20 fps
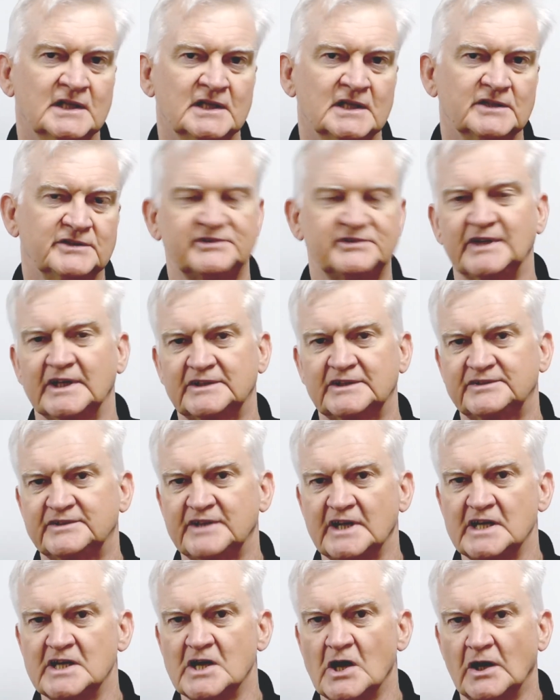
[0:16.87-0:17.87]

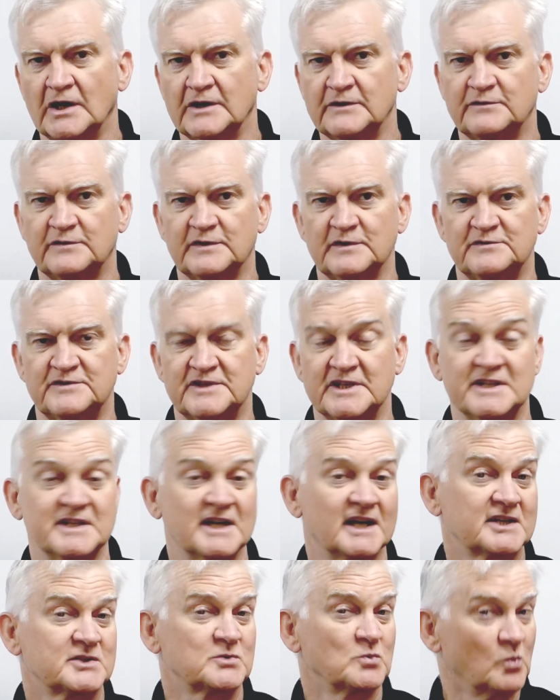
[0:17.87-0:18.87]

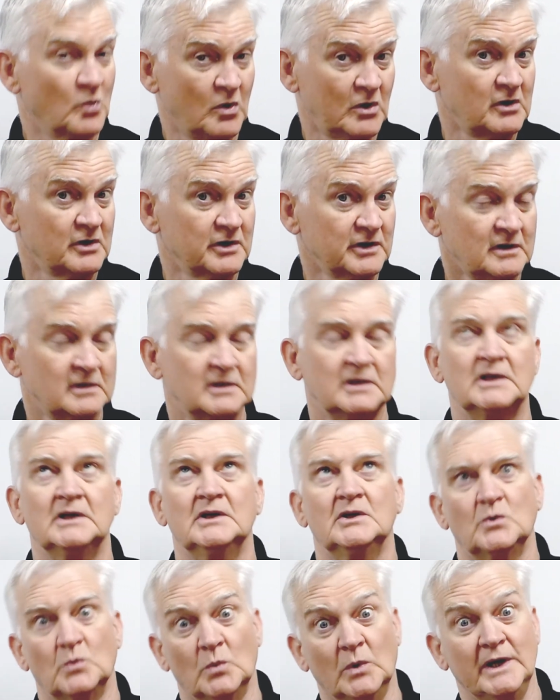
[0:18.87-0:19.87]
6950-1
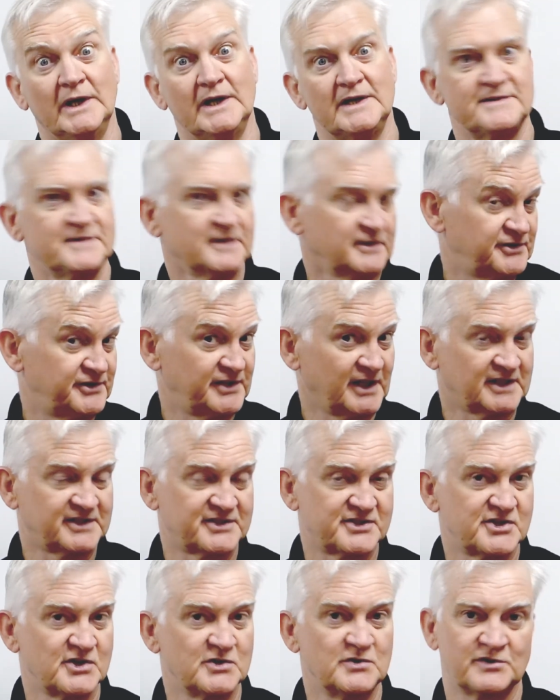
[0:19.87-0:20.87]
with
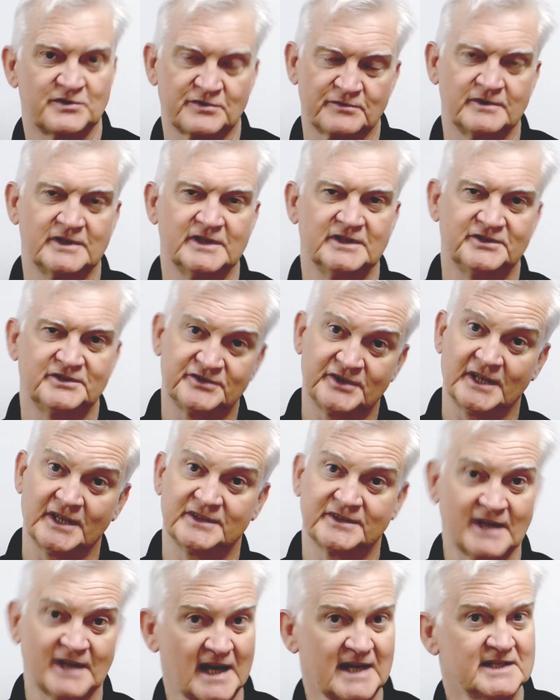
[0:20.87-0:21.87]

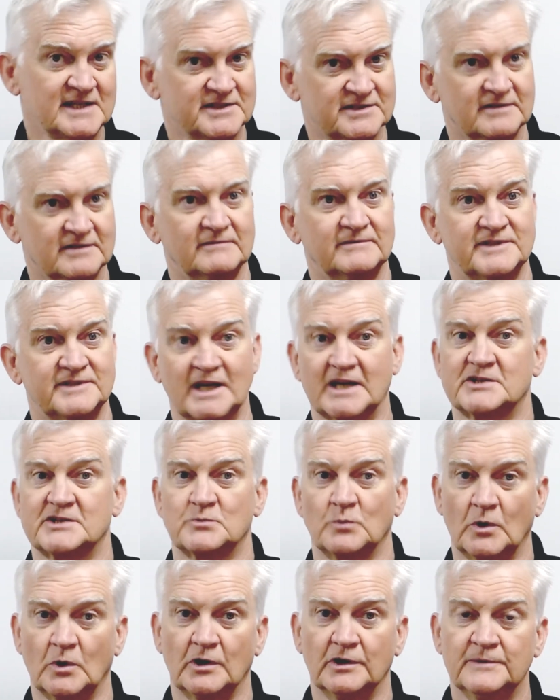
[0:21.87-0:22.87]

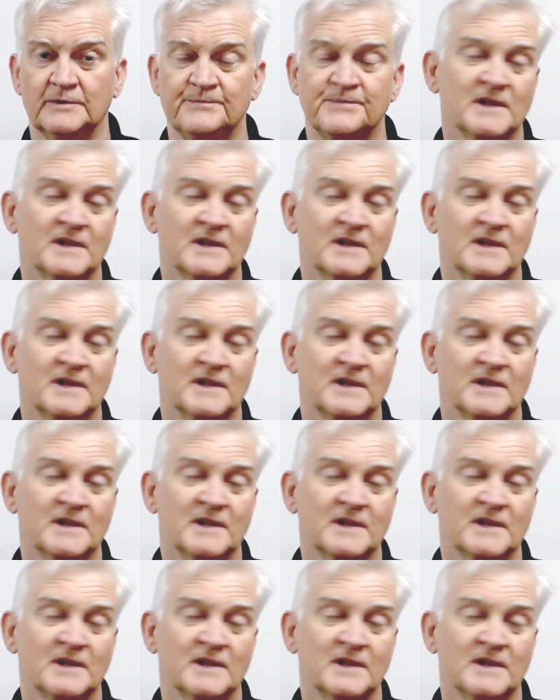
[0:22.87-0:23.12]
62368-1